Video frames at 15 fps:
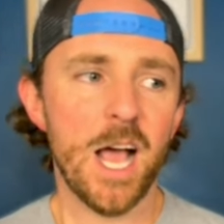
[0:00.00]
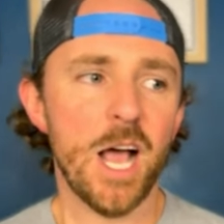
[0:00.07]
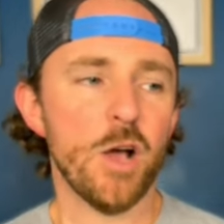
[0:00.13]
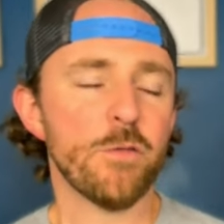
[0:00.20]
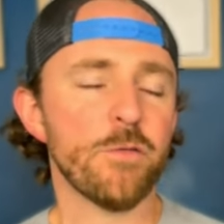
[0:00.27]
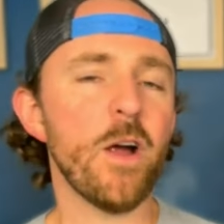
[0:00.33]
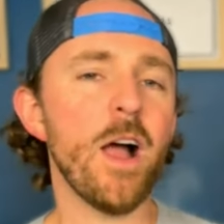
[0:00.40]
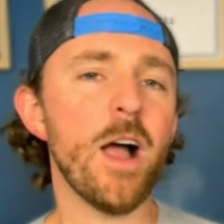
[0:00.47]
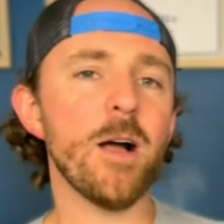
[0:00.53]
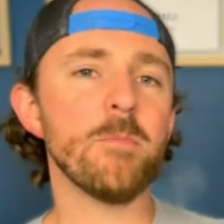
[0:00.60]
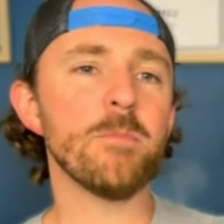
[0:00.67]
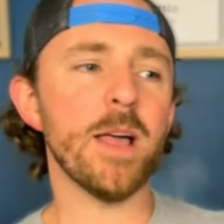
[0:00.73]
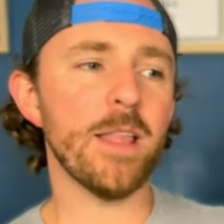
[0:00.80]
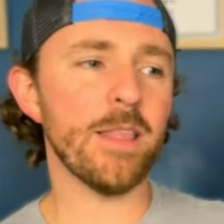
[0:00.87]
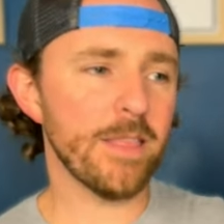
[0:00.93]
From
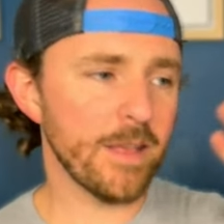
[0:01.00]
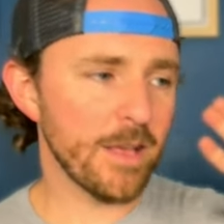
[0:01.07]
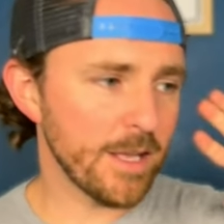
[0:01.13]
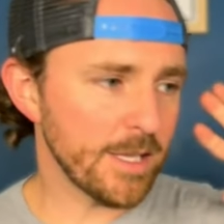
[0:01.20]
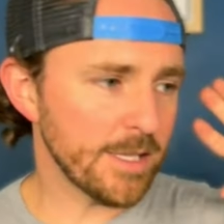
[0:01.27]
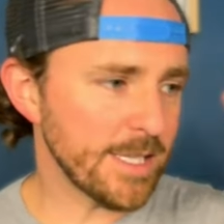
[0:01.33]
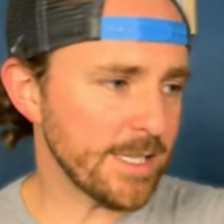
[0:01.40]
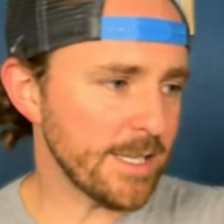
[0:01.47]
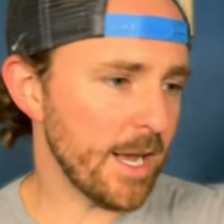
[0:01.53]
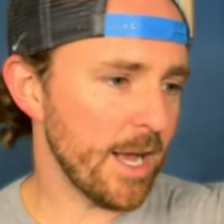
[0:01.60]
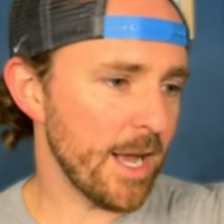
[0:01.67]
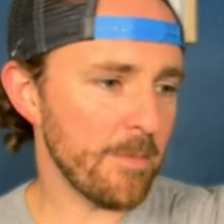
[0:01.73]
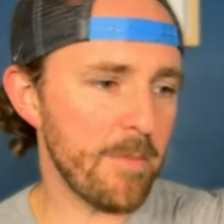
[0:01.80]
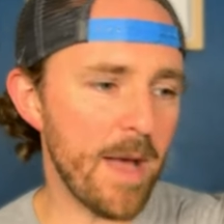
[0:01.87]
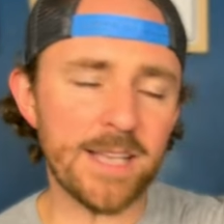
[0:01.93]
the
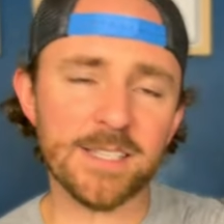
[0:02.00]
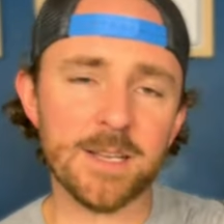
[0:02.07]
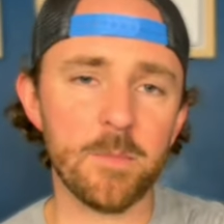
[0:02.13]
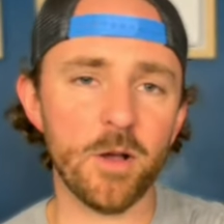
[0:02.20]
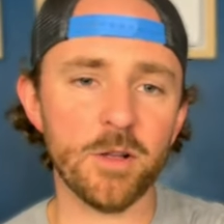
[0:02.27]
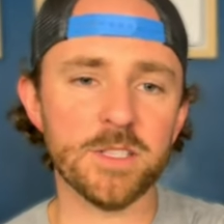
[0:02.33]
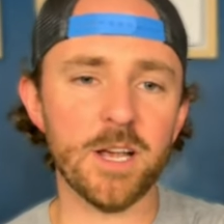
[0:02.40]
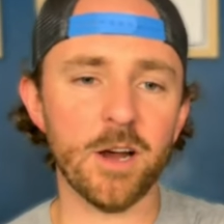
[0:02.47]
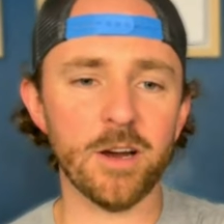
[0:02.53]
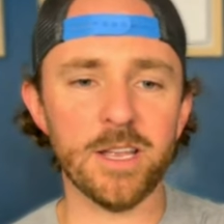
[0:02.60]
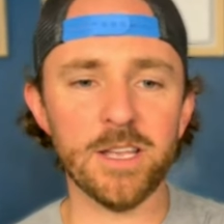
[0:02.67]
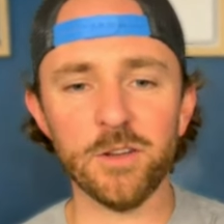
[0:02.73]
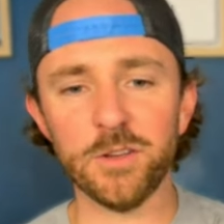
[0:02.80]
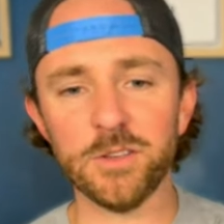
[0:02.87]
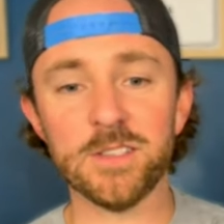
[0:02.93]
basketball Tar
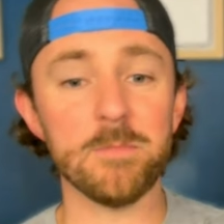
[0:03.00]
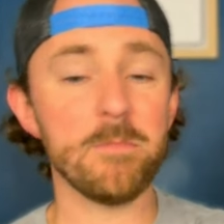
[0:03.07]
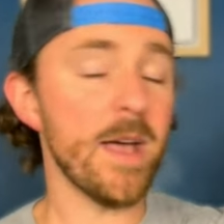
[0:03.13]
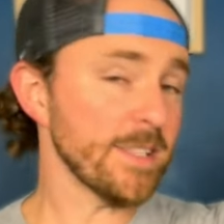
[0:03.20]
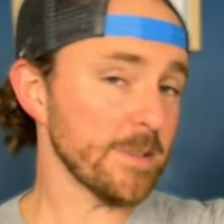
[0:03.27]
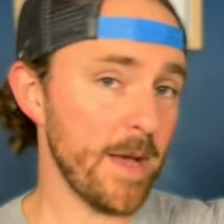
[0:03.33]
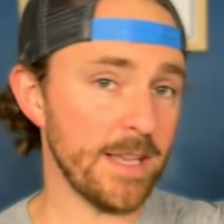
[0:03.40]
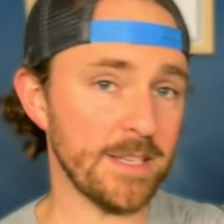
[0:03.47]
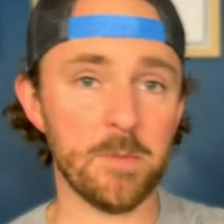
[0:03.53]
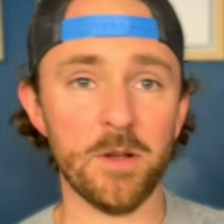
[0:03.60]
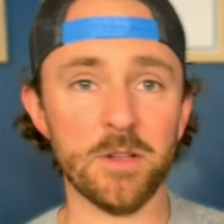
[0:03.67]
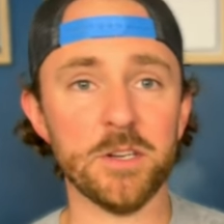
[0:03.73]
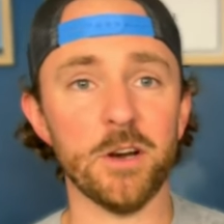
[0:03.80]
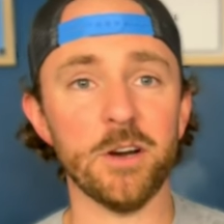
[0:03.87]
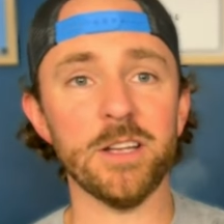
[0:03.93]
Heels, the men's basketball
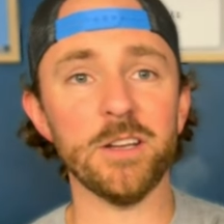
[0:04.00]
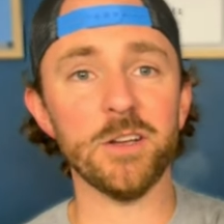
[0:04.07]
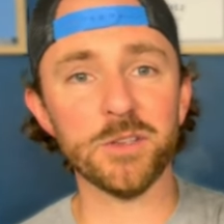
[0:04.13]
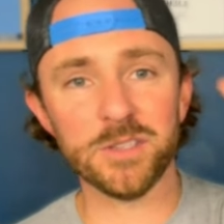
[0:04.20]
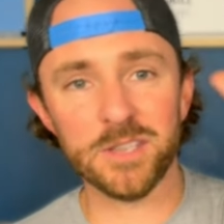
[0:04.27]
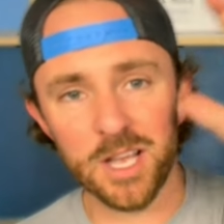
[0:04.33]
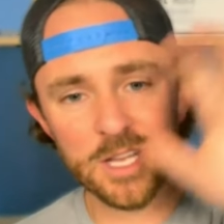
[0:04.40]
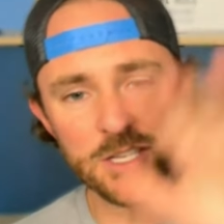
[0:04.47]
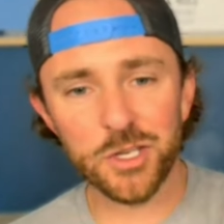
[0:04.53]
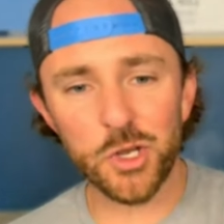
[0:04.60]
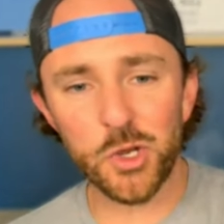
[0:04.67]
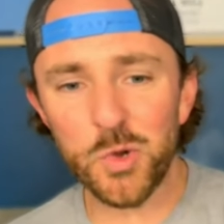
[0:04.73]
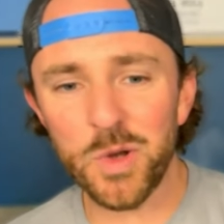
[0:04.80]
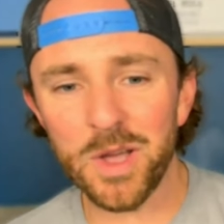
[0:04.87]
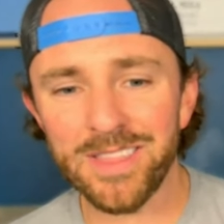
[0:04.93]
Tar Heels,
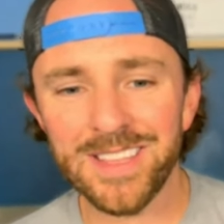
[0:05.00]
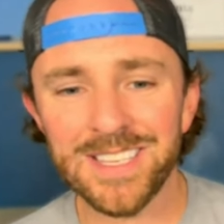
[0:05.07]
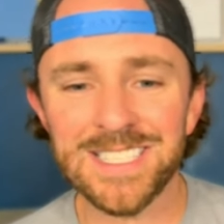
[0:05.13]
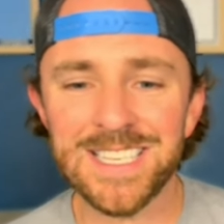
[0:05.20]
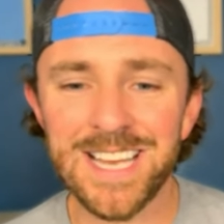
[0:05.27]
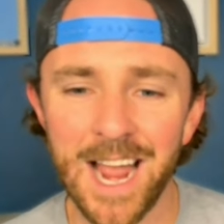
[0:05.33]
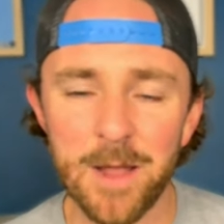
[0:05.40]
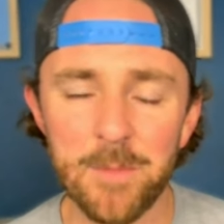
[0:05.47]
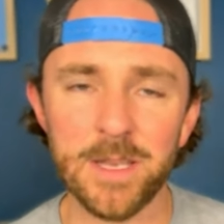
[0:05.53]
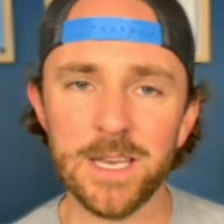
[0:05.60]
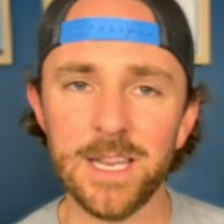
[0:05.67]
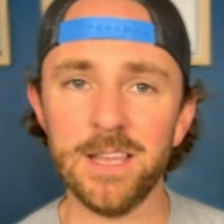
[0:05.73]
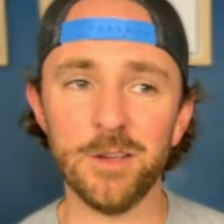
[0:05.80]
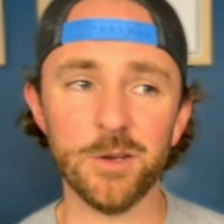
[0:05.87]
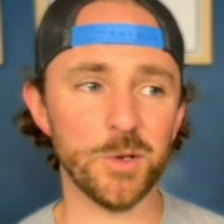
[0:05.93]
to the Diamond
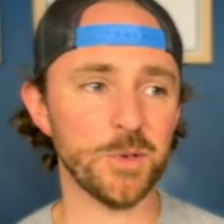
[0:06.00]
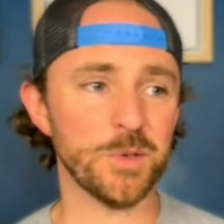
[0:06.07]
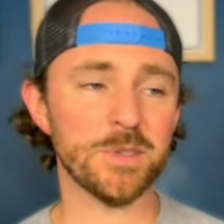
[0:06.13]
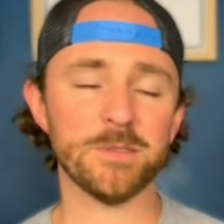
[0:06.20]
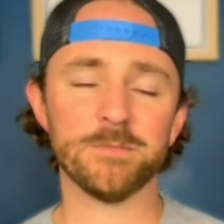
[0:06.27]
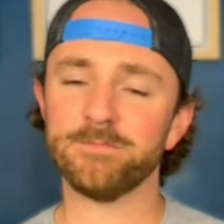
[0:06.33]
Heels,